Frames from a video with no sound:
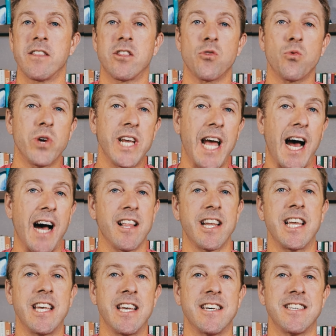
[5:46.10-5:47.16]
the
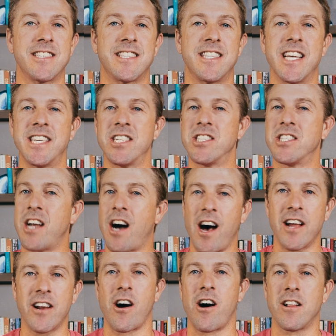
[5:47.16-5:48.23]
reality is that
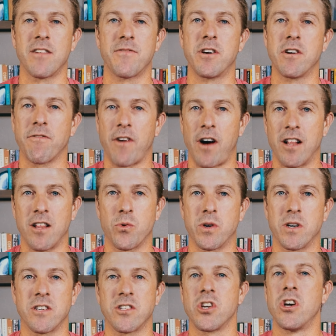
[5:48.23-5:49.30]
not all of your
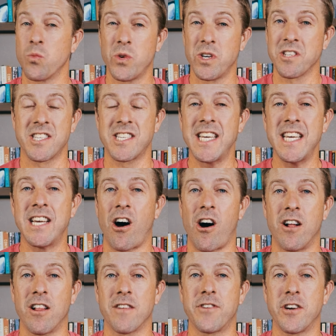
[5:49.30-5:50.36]
followers will see
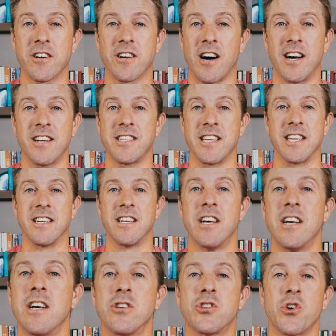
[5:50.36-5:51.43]
all of your content.
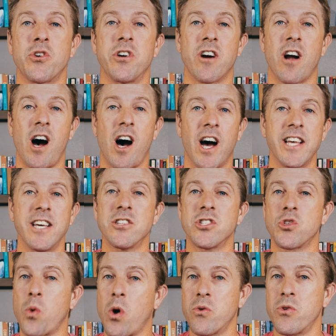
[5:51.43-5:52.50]
So your
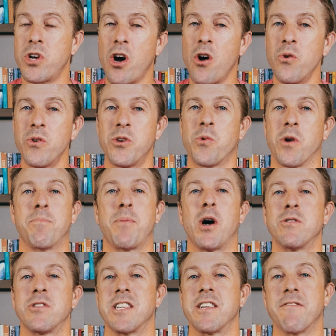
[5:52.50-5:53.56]
audience won't know you are
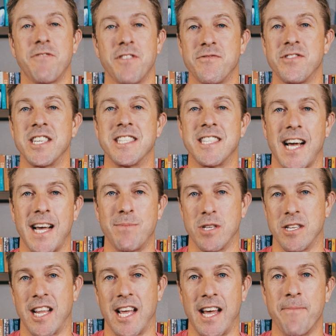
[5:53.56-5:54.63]
posting 15 times
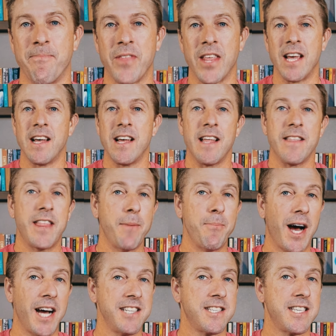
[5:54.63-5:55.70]
a day. They
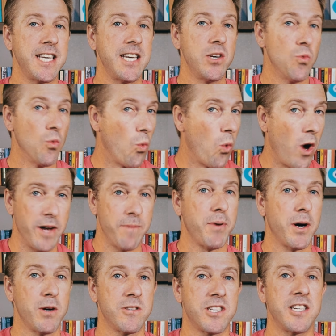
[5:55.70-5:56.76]
might see one
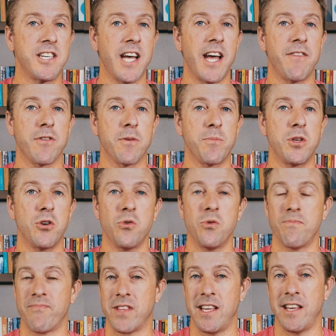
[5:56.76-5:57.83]
post a day from
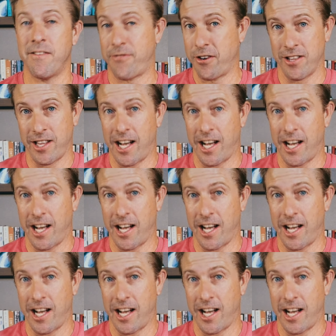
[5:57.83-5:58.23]
you if you're